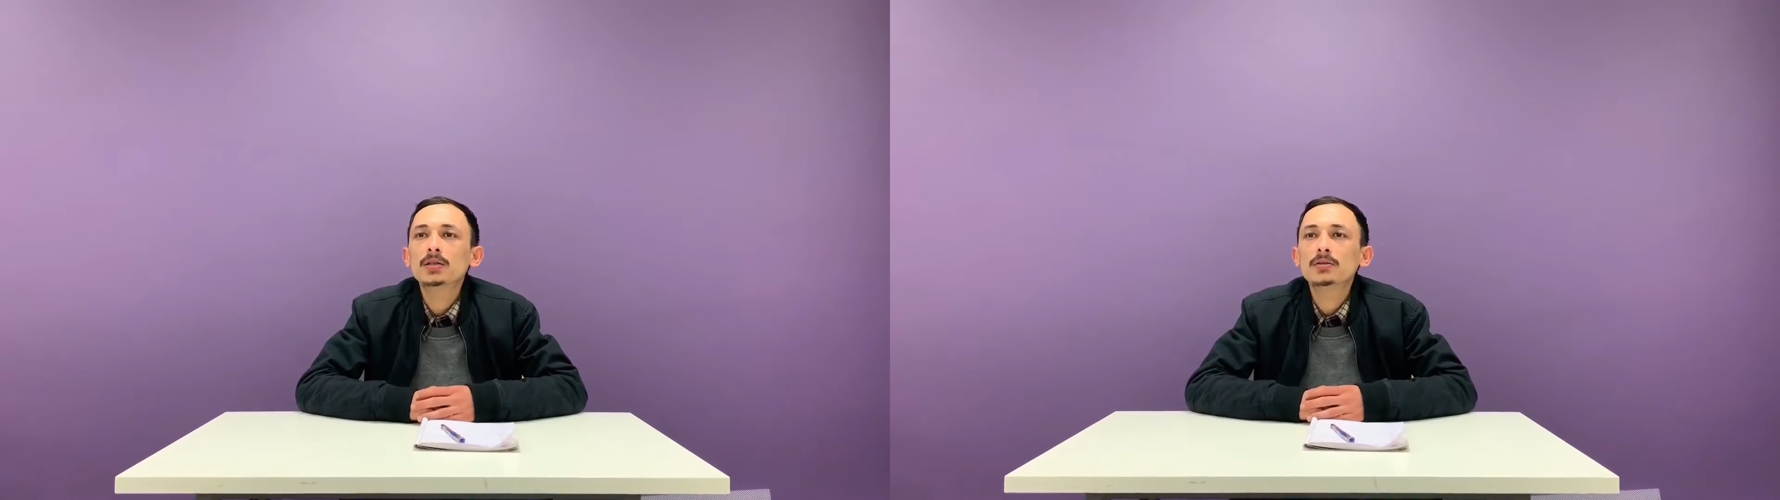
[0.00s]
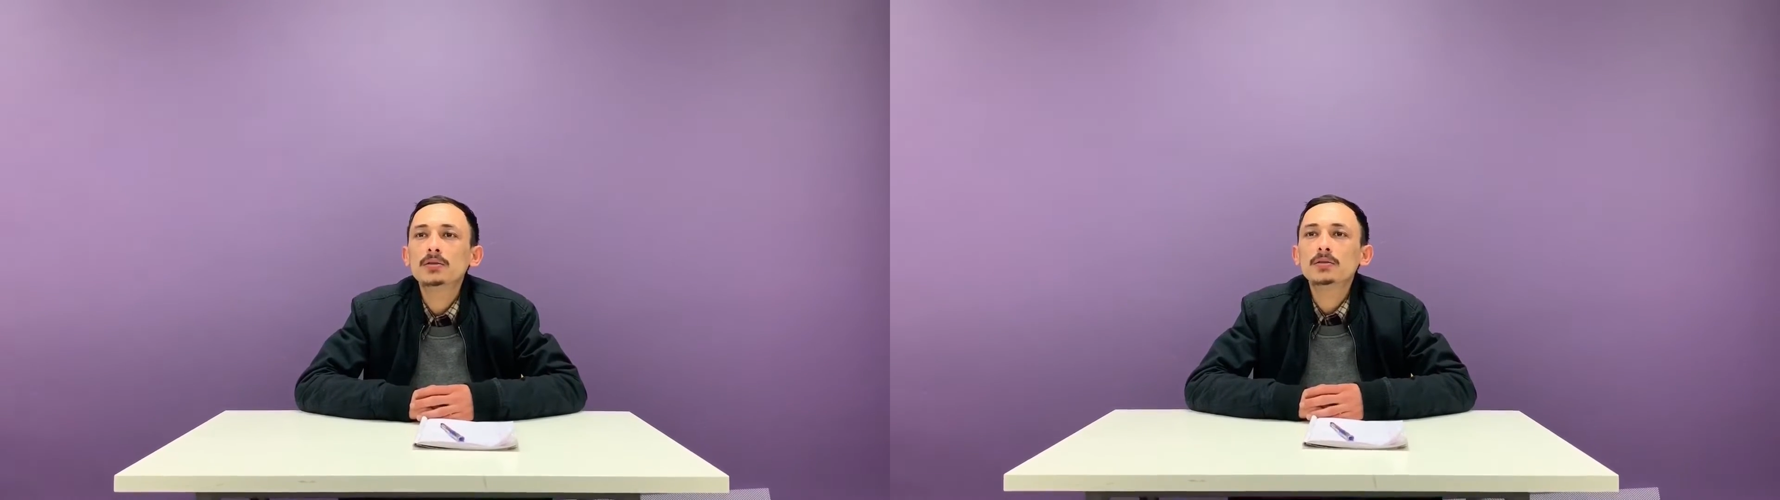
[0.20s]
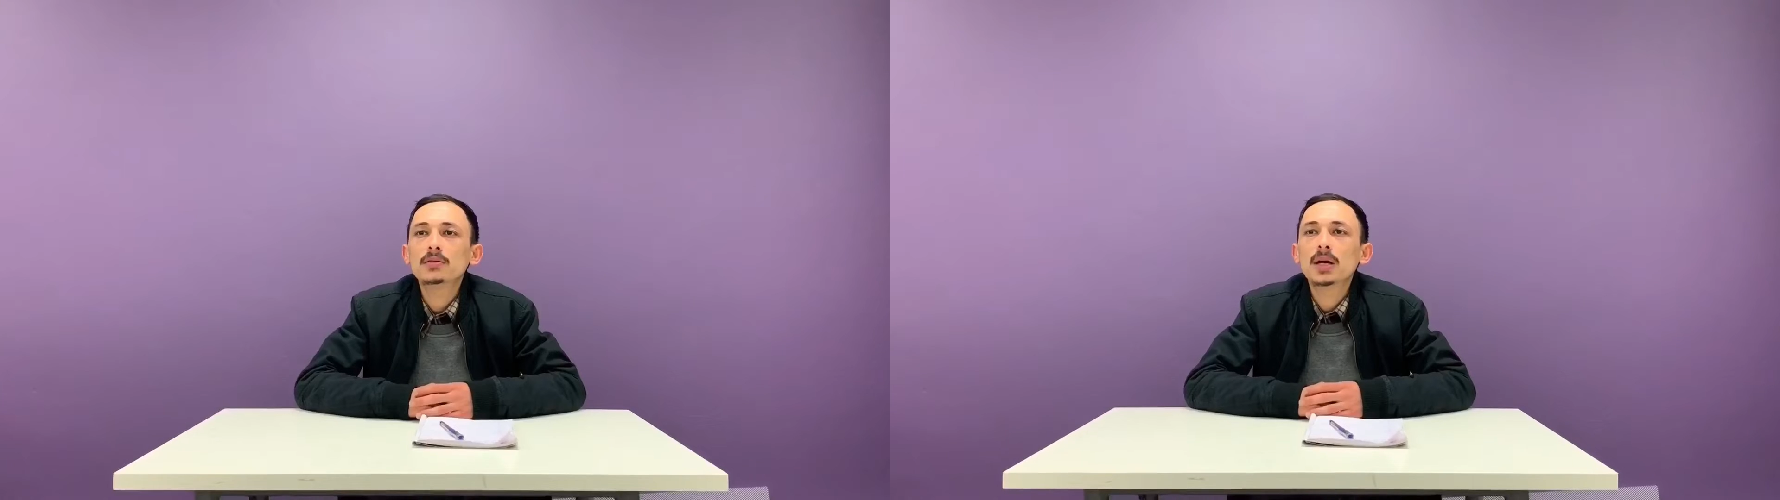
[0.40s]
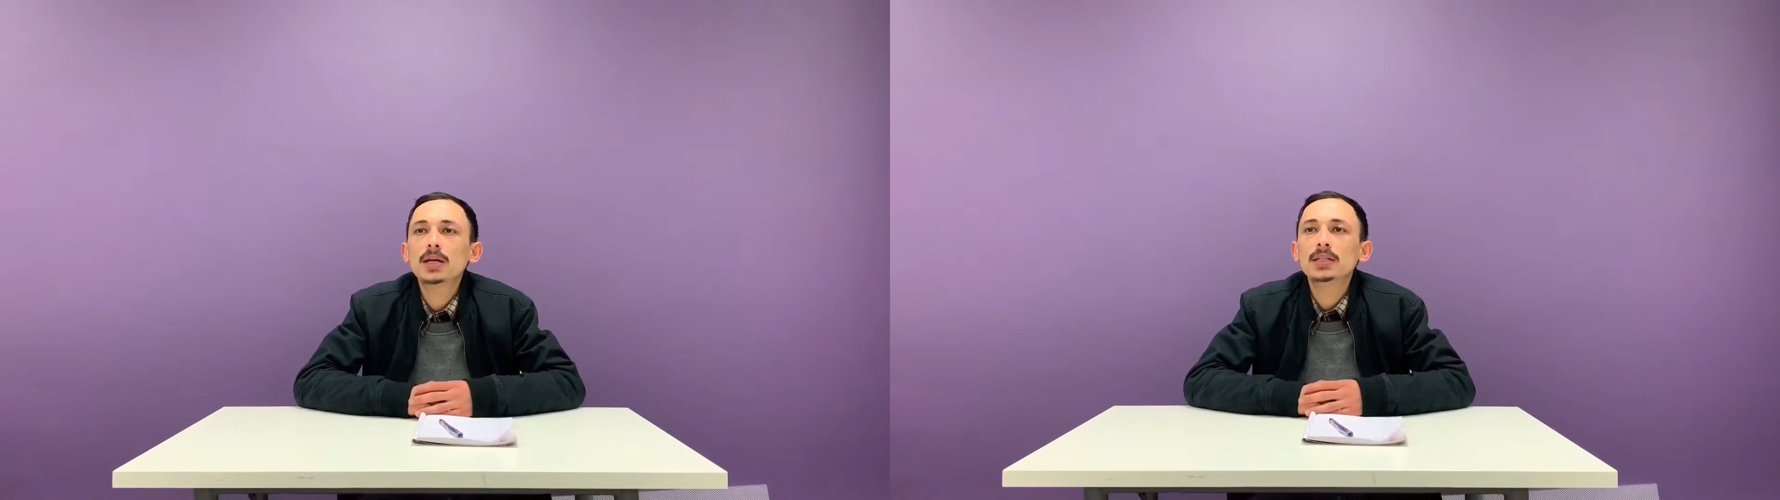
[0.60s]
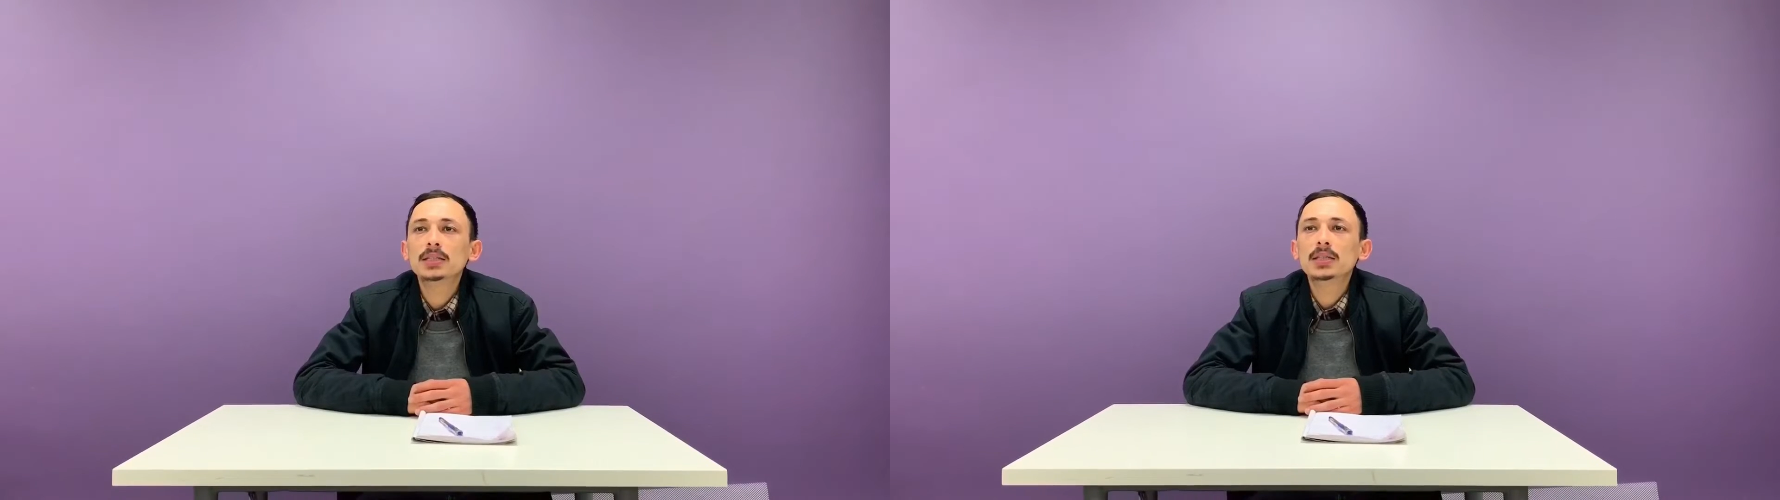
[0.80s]
structure are
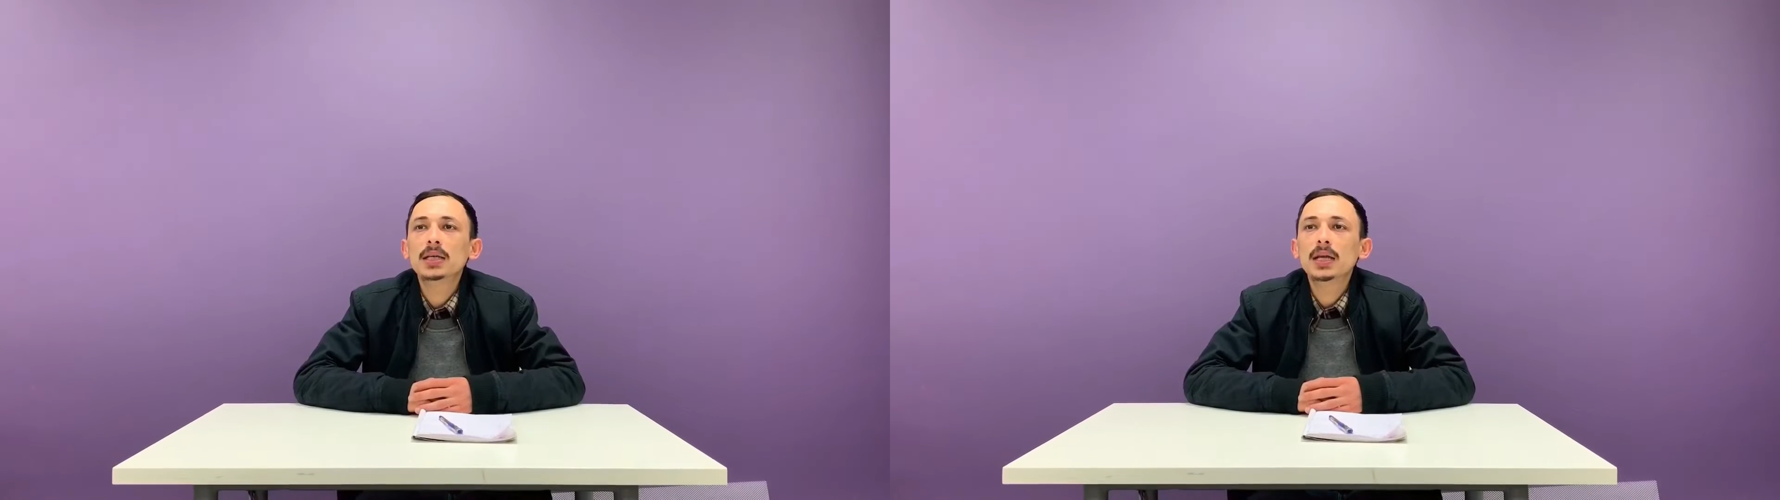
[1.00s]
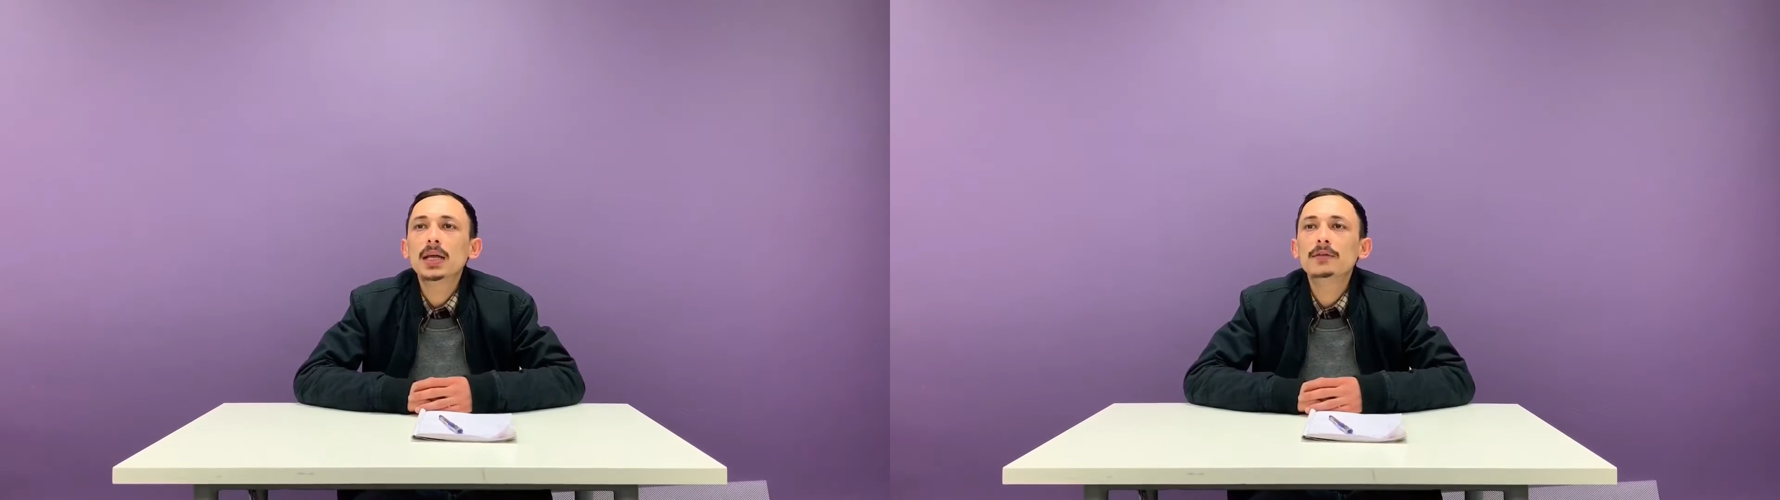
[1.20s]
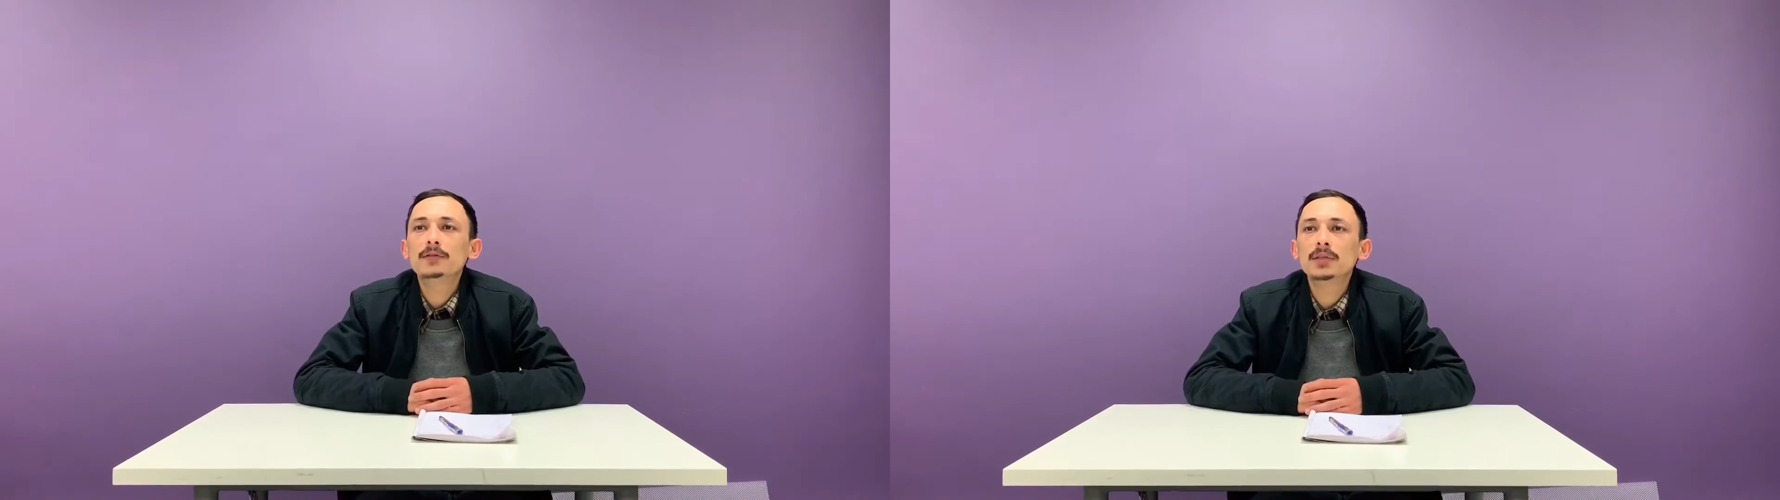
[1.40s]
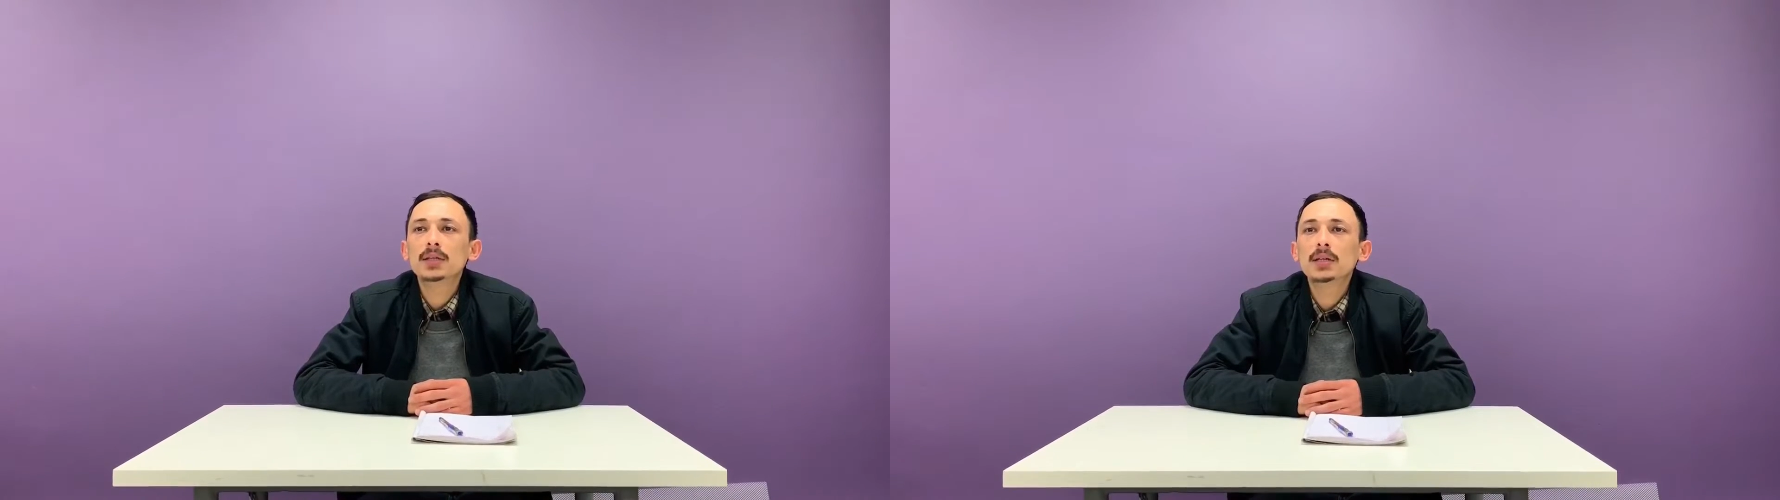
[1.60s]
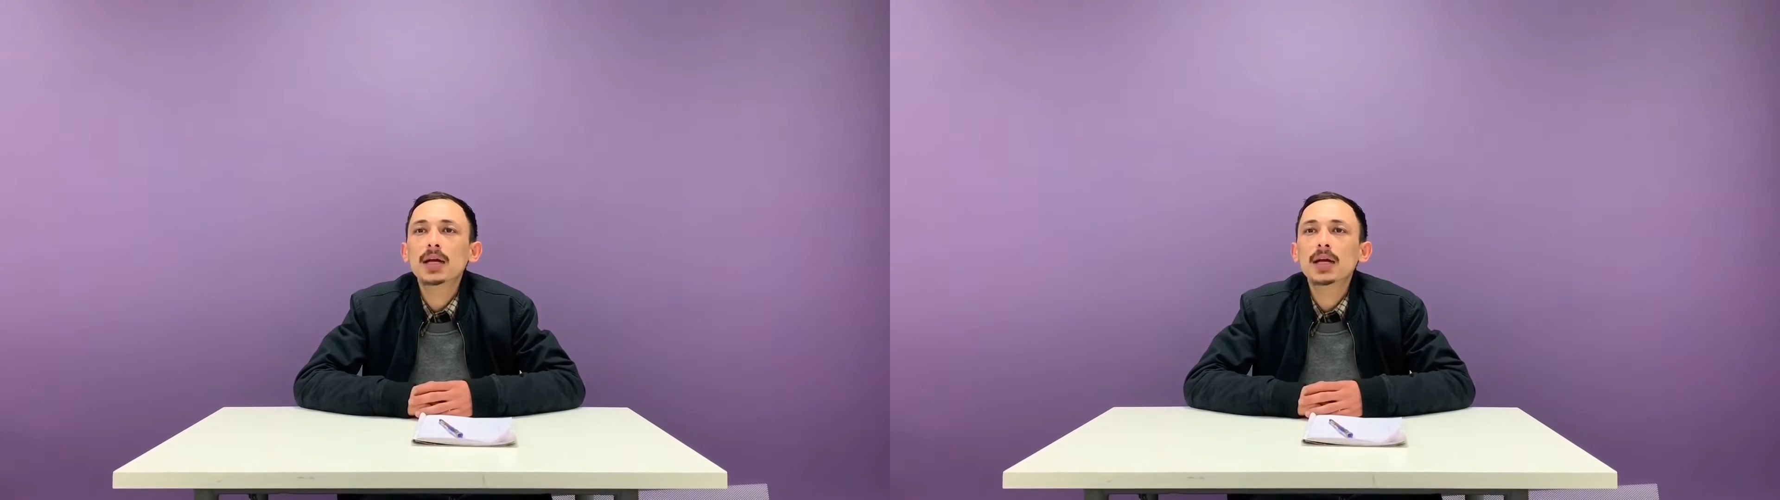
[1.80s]
inefficient